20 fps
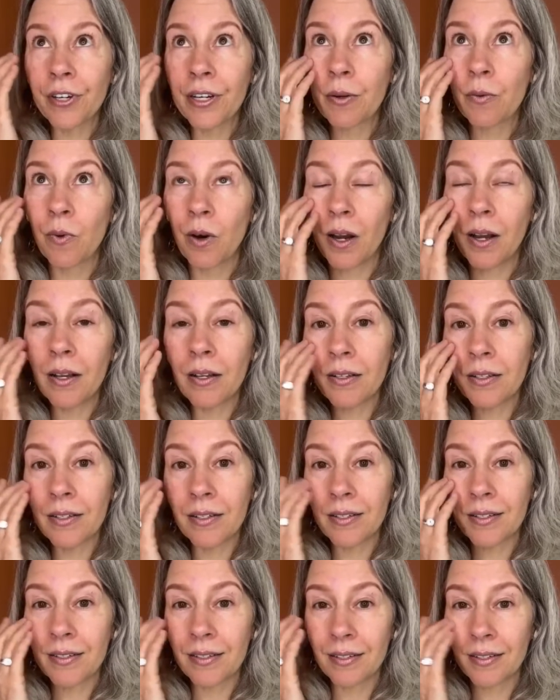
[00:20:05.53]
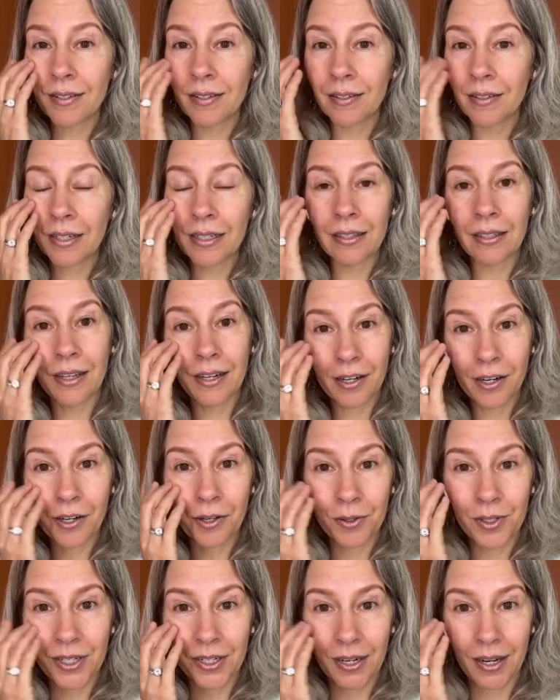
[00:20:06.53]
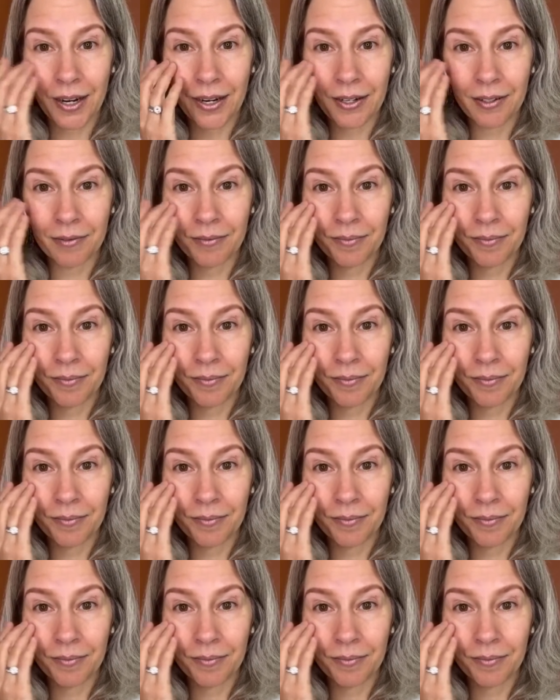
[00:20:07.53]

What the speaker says: it was, I let it go today.